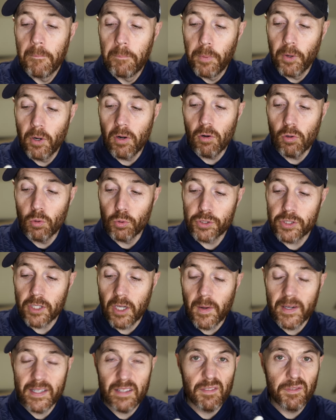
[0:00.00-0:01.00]
But
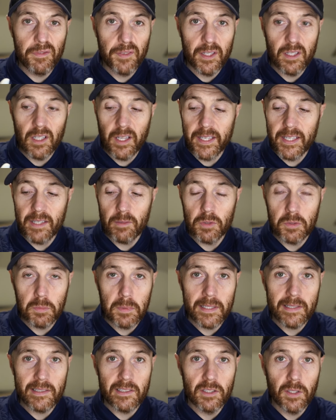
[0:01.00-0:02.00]
also, I didn't feel like it was
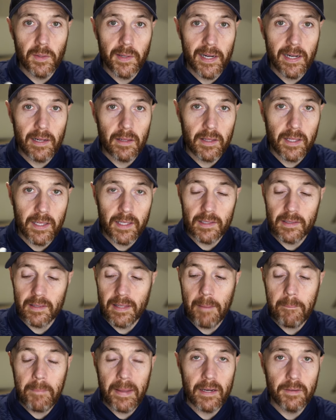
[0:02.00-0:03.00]
particularly doing anything
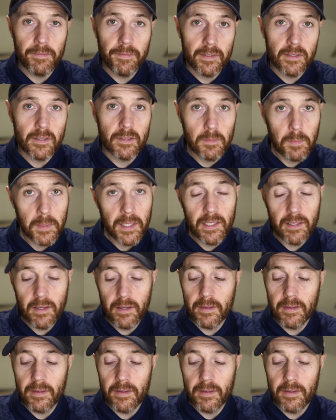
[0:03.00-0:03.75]
that benefited me.